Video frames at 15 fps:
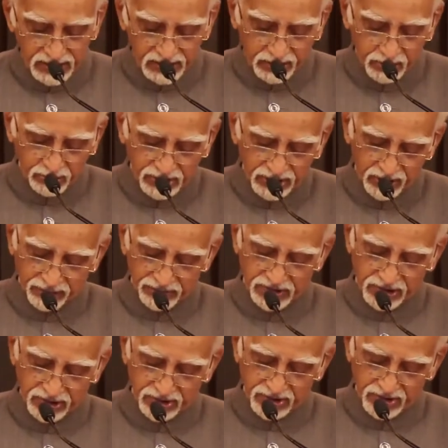duty of
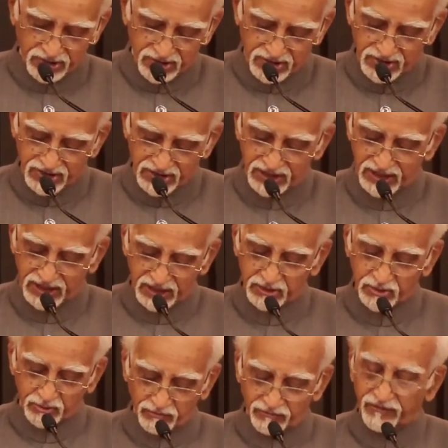citizens
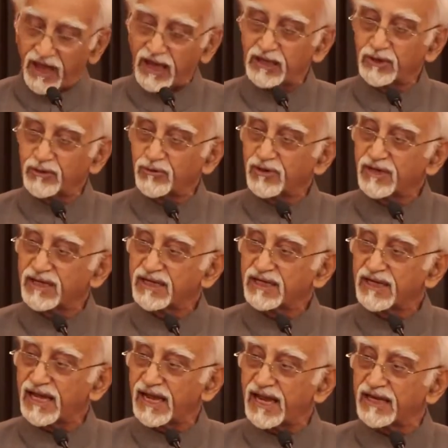to value
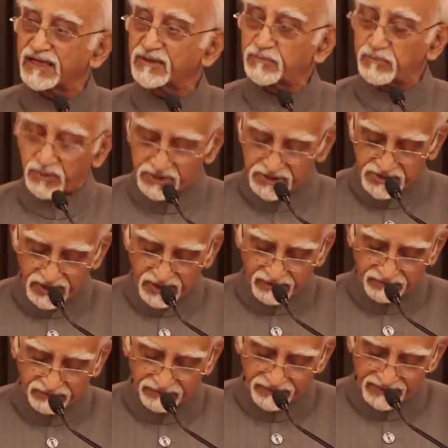and
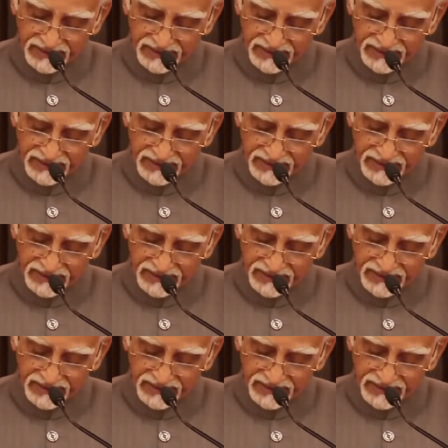preserve